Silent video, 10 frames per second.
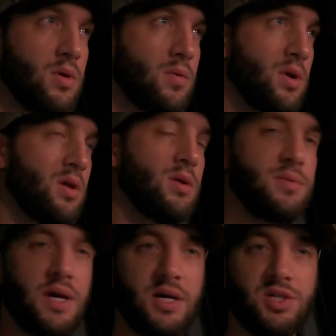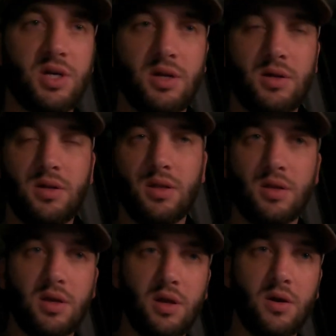We headed up to ass shot hunting.
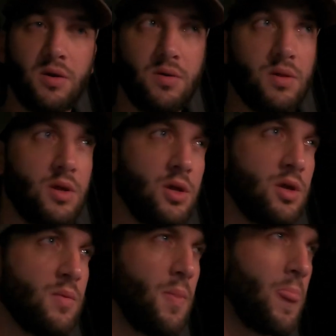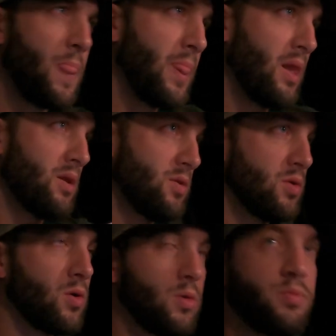Gary will do
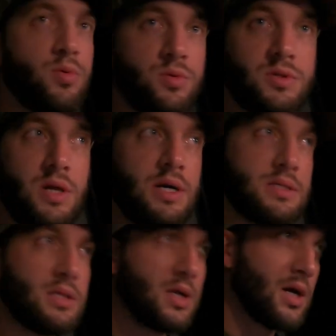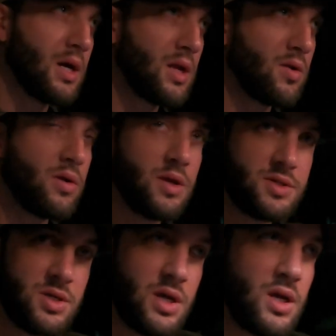card pulls last night or
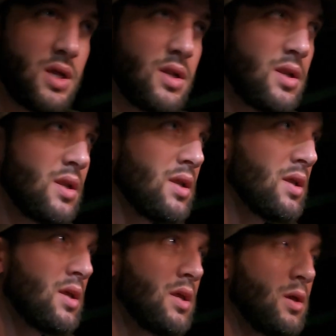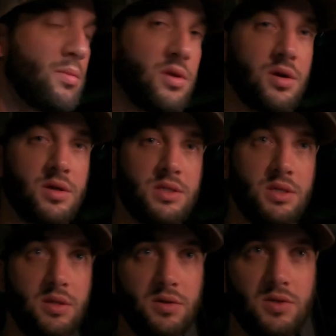yesterday, and he'll be
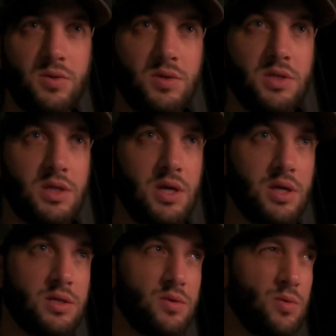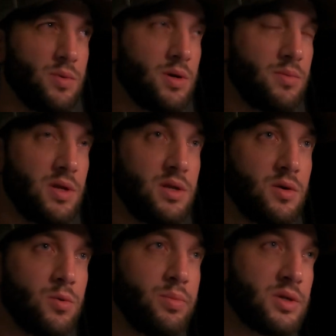sending those to us today, so we'll be updating
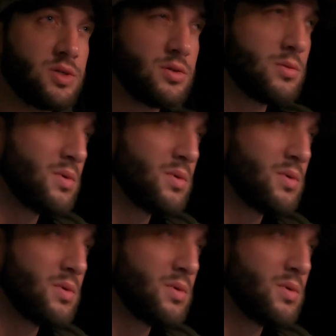y'all with pictures.